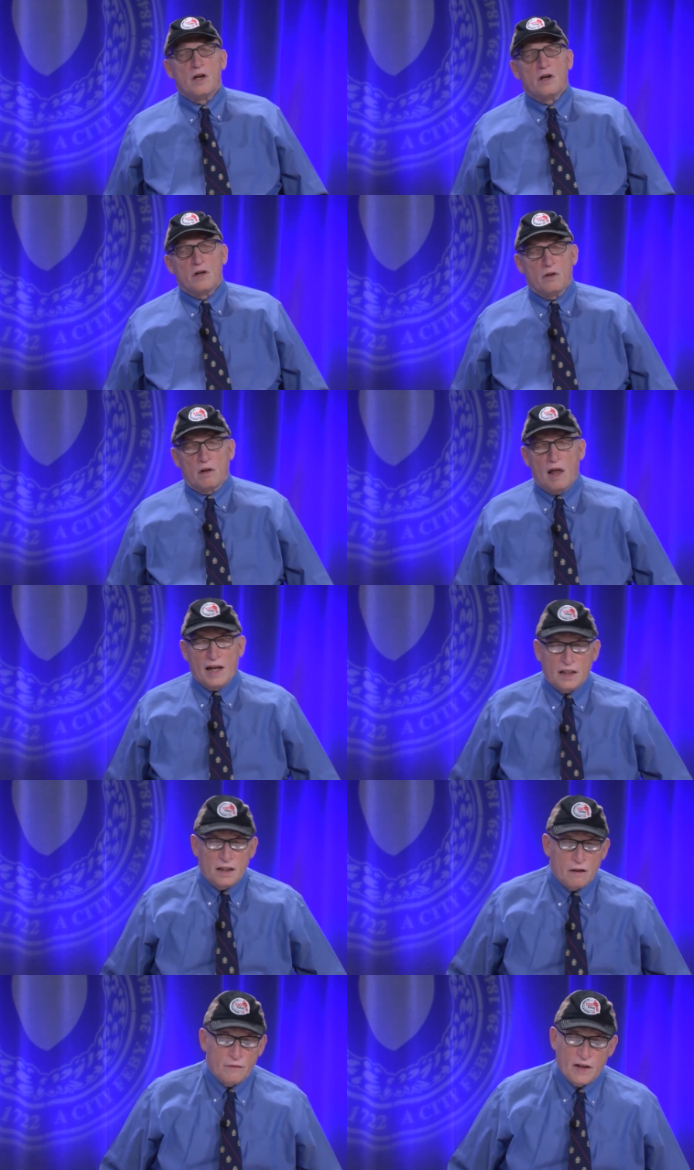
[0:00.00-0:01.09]
your
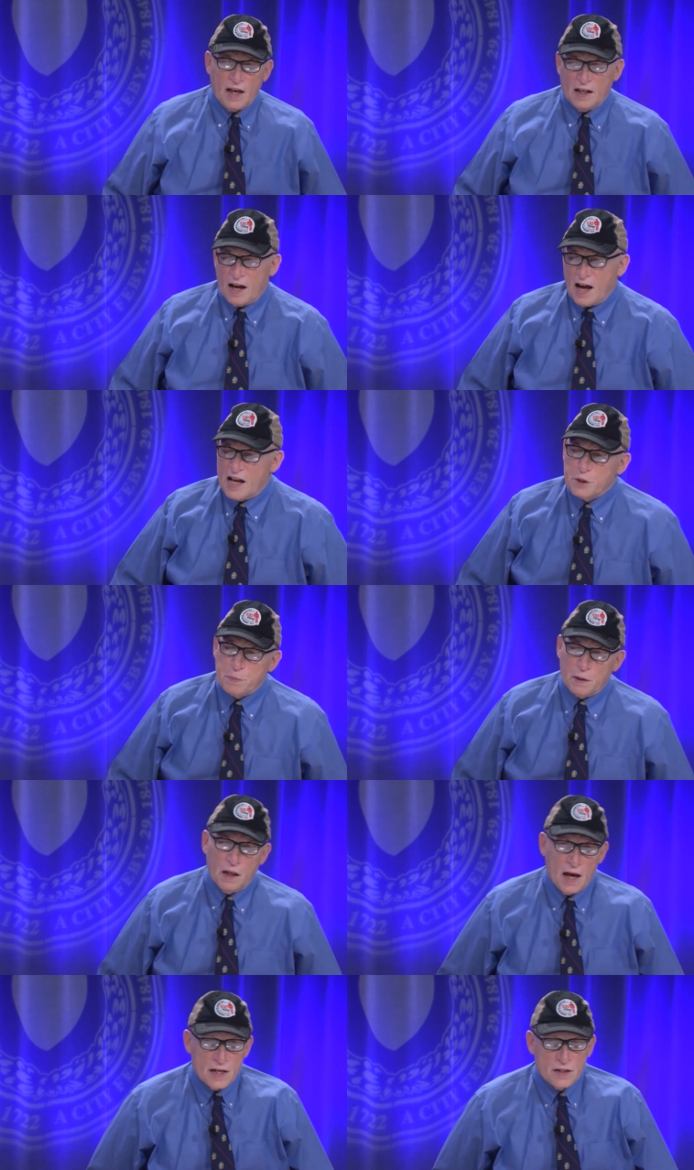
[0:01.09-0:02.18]
likelihood of getting
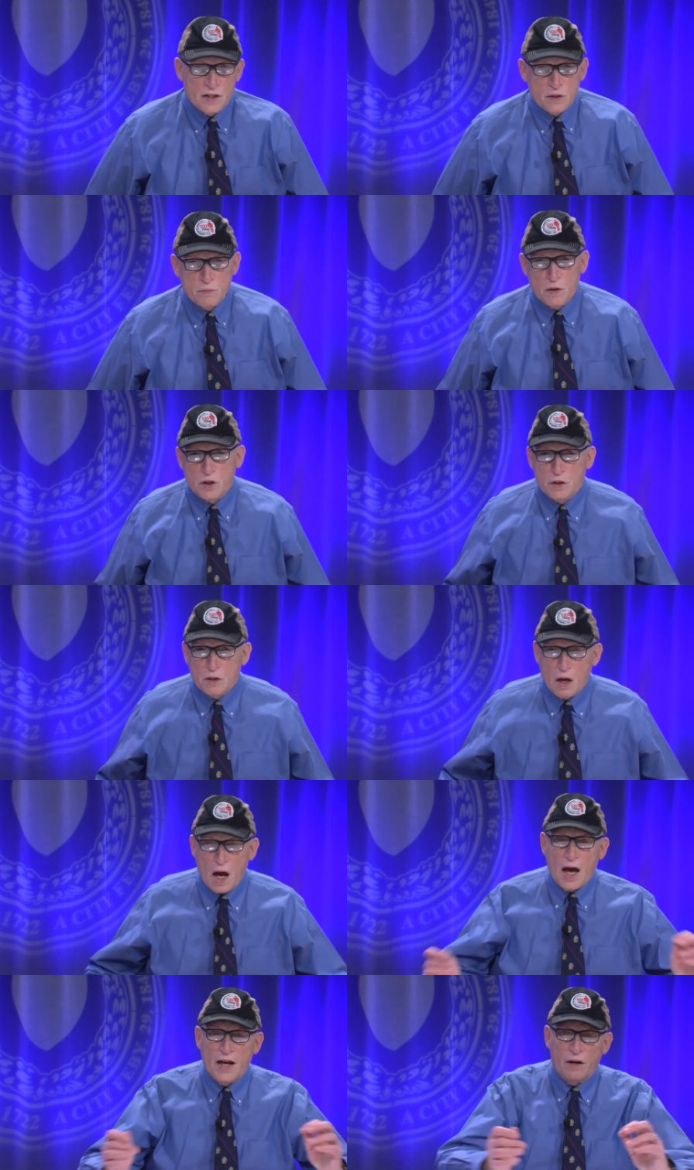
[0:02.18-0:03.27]
hospitalized is much
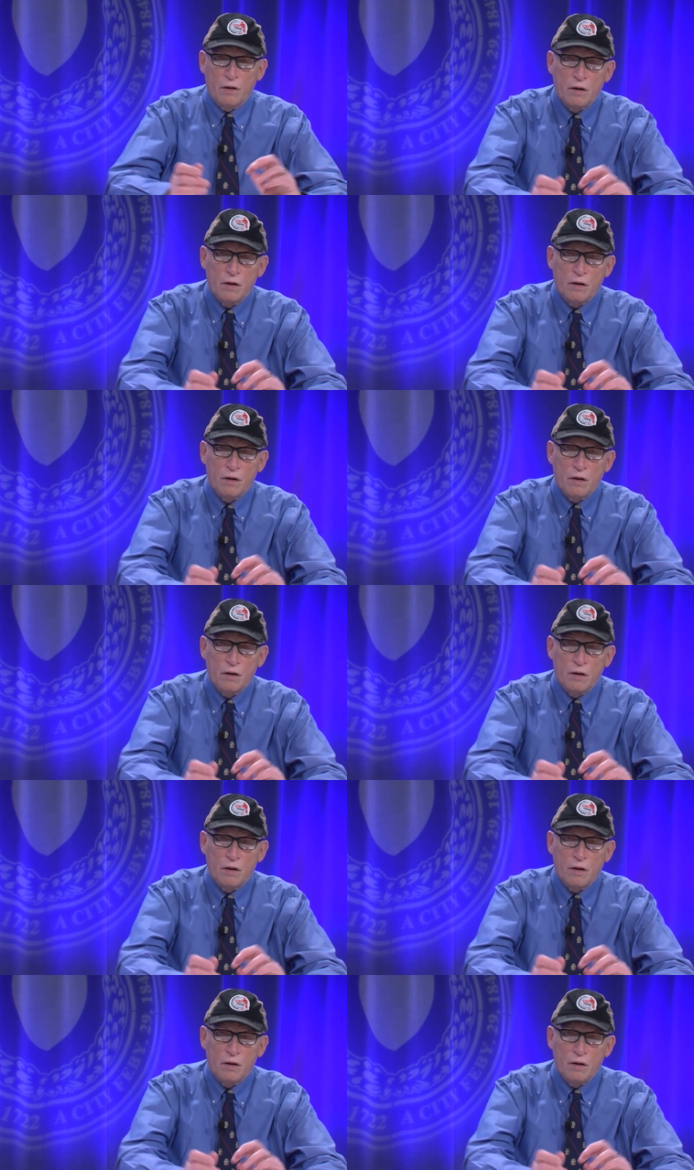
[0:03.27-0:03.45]
higher.